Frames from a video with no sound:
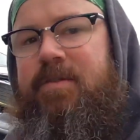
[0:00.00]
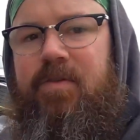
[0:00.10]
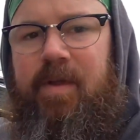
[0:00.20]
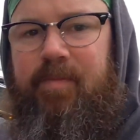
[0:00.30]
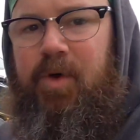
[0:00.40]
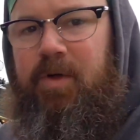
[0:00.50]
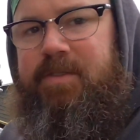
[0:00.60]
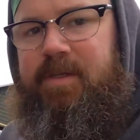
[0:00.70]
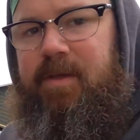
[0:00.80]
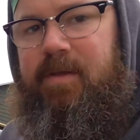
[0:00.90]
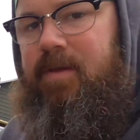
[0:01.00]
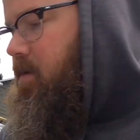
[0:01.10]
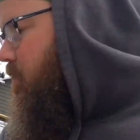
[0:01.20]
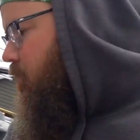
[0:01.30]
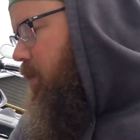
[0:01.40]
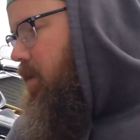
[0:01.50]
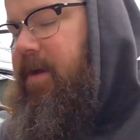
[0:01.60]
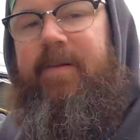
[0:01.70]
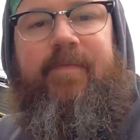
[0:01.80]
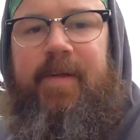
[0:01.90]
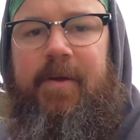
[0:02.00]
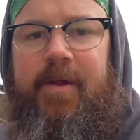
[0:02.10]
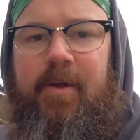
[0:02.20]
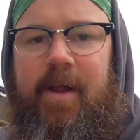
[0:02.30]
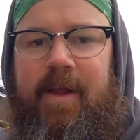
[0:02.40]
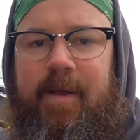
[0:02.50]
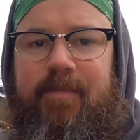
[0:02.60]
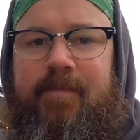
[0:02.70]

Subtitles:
3 bolts were infuriating,